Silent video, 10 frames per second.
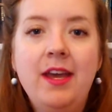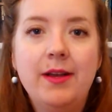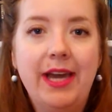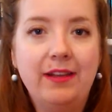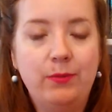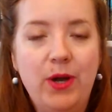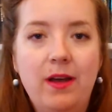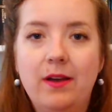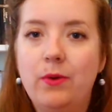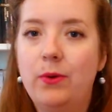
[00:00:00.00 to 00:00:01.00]

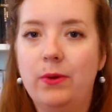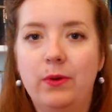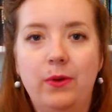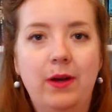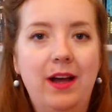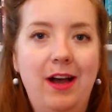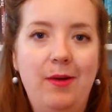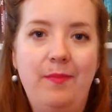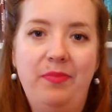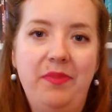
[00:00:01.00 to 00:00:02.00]
guesswork or
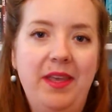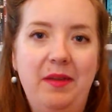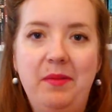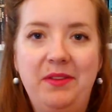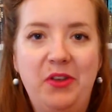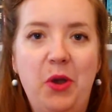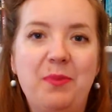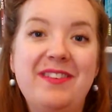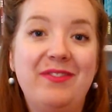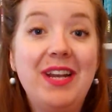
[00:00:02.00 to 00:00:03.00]

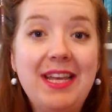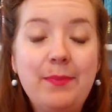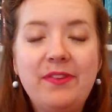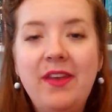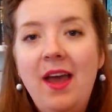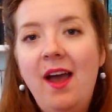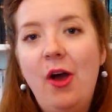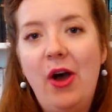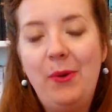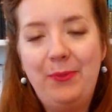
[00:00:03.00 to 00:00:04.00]
interpretive leaps,
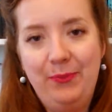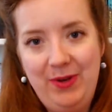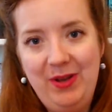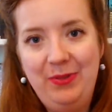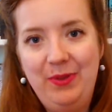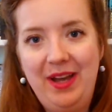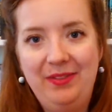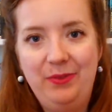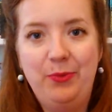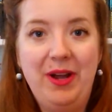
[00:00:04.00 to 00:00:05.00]

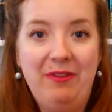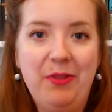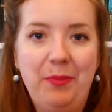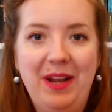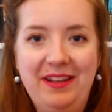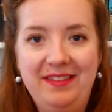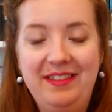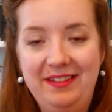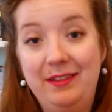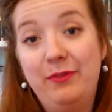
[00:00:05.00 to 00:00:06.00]
and where other places
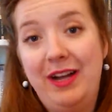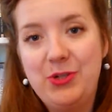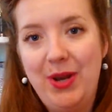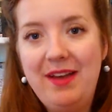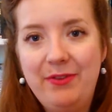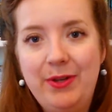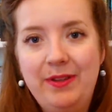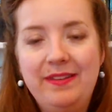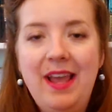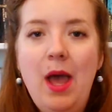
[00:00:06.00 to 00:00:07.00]
this is factual
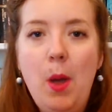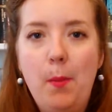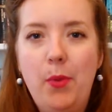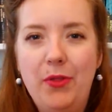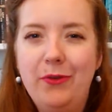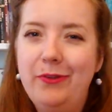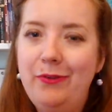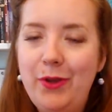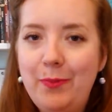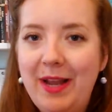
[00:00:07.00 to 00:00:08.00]
evidence. But there's a
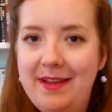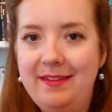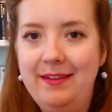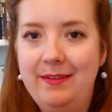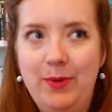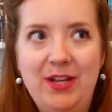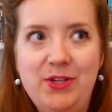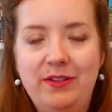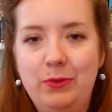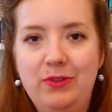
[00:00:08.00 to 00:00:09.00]
few places where she
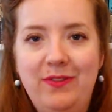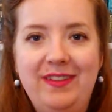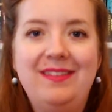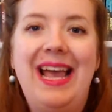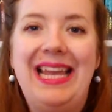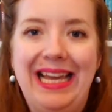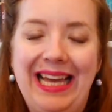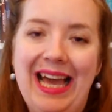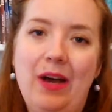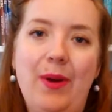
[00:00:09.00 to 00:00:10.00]
sort of is saying
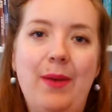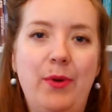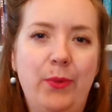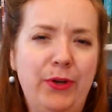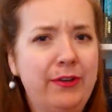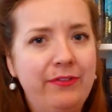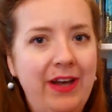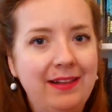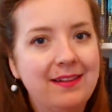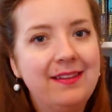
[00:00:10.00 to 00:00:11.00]
how Emma would have
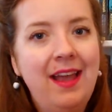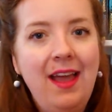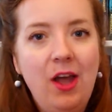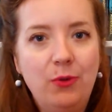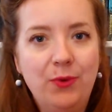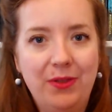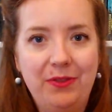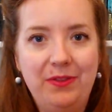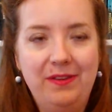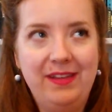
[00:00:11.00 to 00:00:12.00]
felt, rather
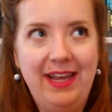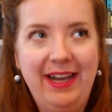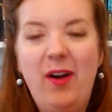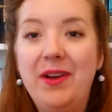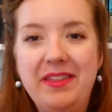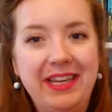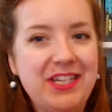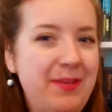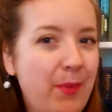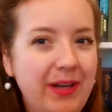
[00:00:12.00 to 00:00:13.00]
than saying, I think
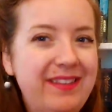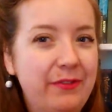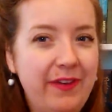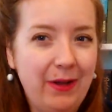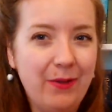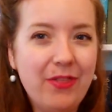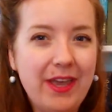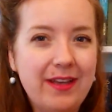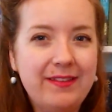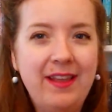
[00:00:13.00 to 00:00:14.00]
she might have felt
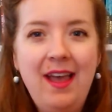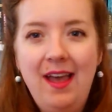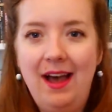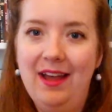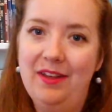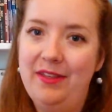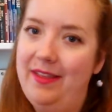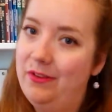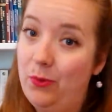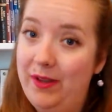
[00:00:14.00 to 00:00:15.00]
this. And I think
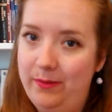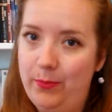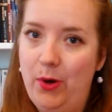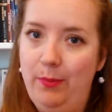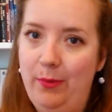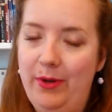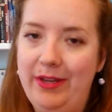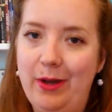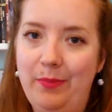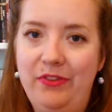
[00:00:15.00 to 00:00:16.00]
that's always a problem when you
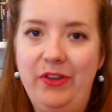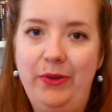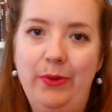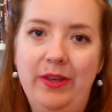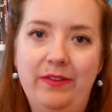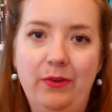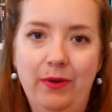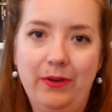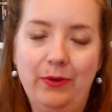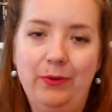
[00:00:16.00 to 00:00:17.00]
come to
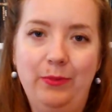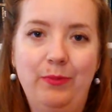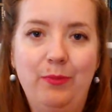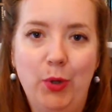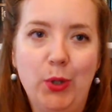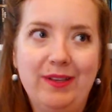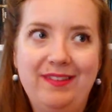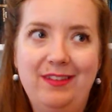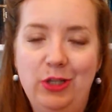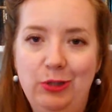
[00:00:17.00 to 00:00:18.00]
historical
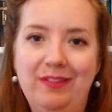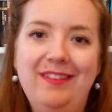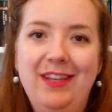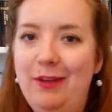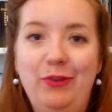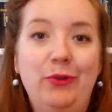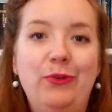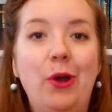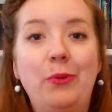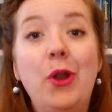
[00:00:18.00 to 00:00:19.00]
books. If you
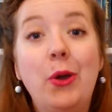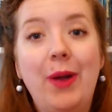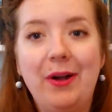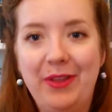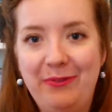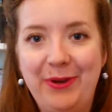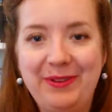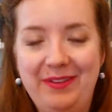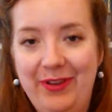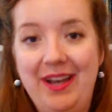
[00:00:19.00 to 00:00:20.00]
don't know how they
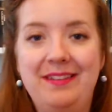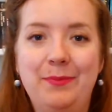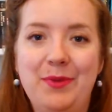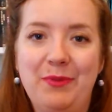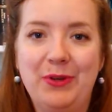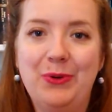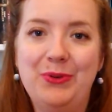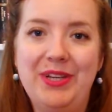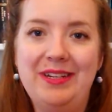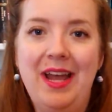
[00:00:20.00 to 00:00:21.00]
felt, if it hasn't been
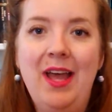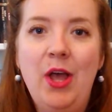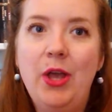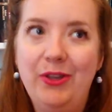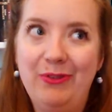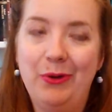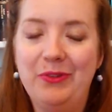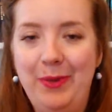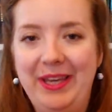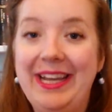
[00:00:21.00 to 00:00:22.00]
recorded, you've got
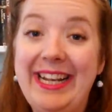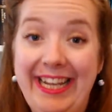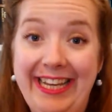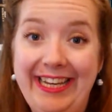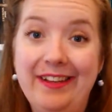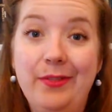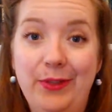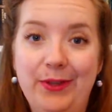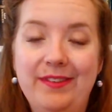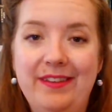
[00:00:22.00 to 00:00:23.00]
to make it clear
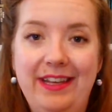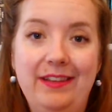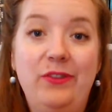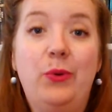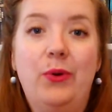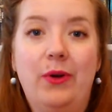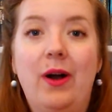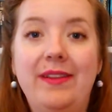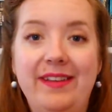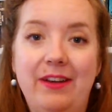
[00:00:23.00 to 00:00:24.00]
that it's your
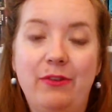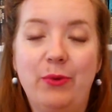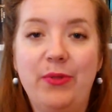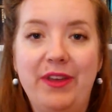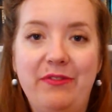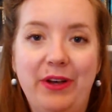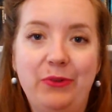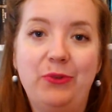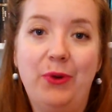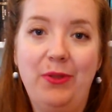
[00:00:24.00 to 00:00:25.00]
idea of what they
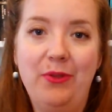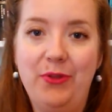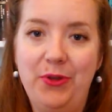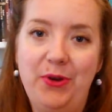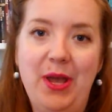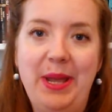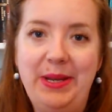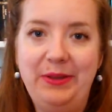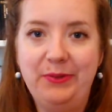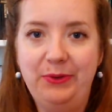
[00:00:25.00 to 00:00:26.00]
felt, rather than
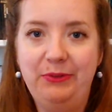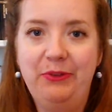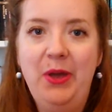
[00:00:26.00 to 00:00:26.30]
any sort of